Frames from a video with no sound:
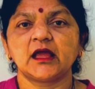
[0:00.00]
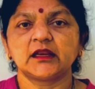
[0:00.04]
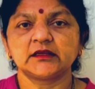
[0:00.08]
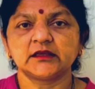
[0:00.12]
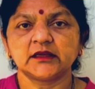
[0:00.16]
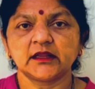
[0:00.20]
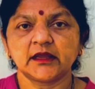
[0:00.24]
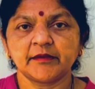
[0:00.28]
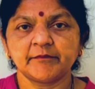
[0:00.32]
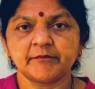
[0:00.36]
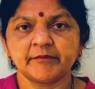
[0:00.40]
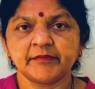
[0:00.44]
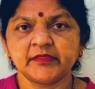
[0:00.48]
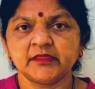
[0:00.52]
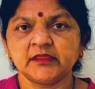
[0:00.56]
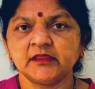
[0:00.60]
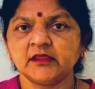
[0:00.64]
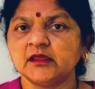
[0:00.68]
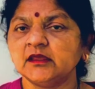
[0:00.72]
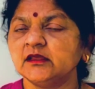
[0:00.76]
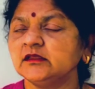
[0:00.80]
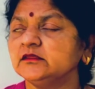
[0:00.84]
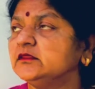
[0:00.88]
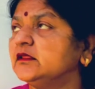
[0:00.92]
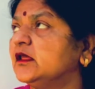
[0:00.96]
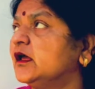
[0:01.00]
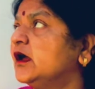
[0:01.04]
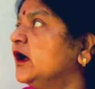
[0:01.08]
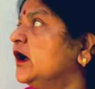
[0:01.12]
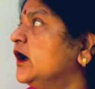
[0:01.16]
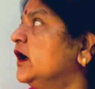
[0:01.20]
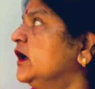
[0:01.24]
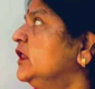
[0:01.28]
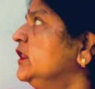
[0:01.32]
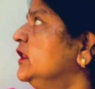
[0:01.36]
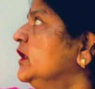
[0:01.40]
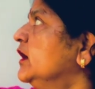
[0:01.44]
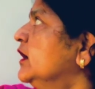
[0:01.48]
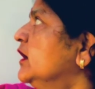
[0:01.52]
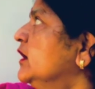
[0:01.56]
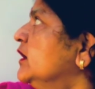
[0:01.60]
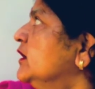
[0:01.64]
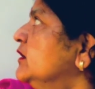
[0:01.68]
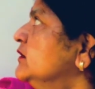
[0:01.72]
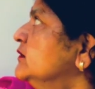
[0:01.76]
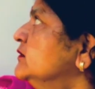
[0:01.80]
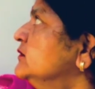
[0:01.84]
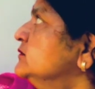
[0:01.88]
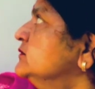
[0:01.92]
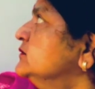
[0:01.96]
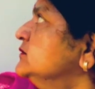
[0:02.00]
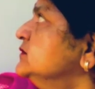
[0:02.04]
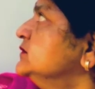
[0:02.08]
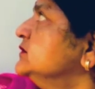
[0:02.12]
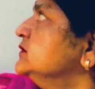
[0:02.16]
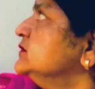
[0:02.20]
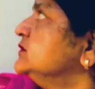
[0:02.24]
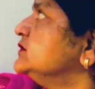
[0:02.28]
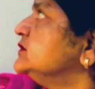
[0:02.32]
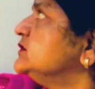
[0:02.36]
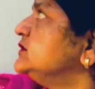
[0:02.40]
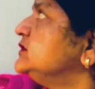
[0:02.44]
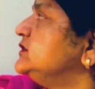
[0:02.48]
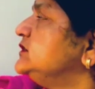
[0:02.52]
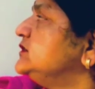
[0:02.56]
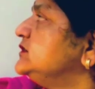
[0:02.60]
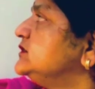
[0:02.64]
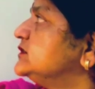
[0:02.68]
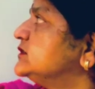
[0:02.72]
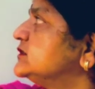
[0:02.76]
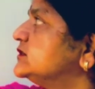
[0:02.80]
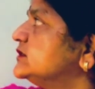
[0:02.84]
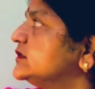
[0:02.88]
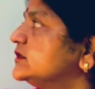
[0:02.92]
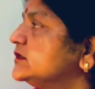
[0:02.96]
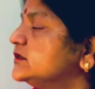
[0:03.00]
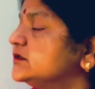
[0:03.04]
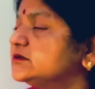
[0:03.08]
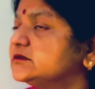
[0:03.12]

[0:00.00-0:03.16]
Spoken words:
that reaches just below the knees.